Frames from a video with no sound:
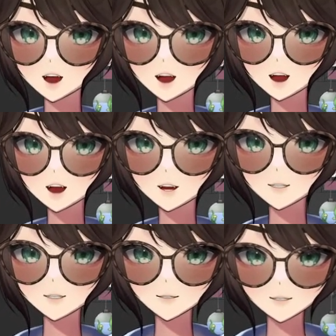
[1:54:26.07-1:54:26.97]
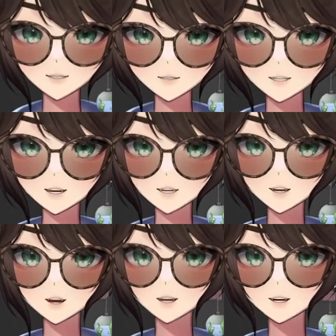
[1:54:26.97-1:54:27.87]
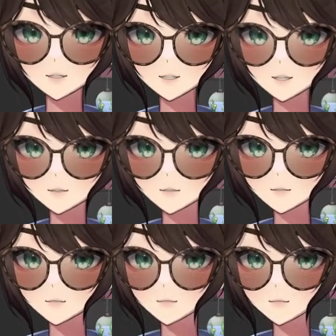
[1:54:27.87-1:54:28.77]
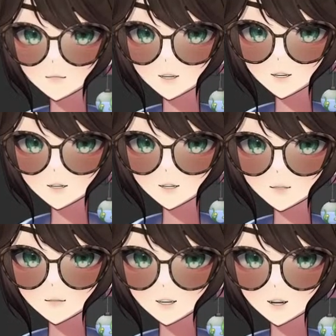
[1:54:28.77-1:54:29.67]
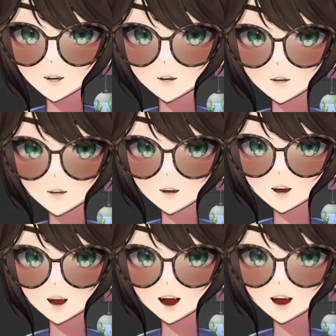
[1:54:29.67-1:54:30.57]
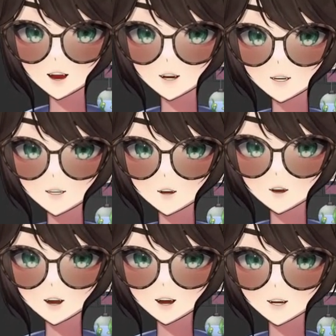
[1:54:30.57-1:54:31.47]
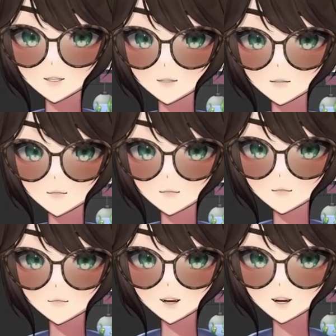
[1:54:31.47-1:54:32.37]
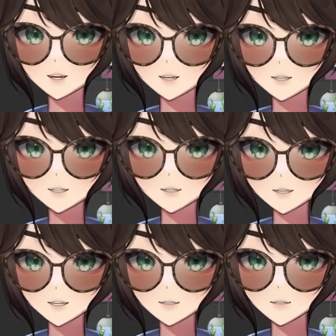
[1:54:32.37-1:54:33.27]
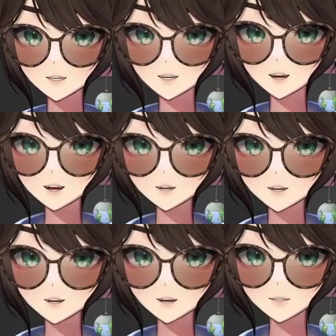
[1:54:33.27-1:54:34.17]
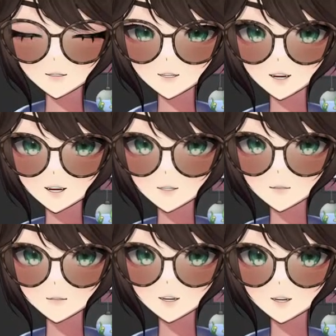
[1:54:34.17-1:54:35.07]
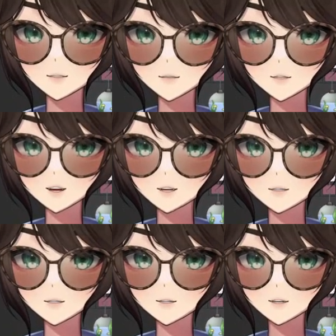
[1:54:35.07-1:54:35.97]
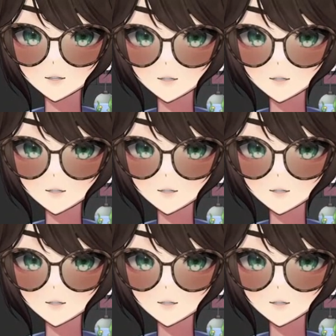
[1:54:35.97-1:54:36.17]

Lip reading: And we lost a lot of the lines actually, so we need to like shrink it. That's what we're kind of doing, is we're shrinking it to see if we can keep as much of the actual lines as possible.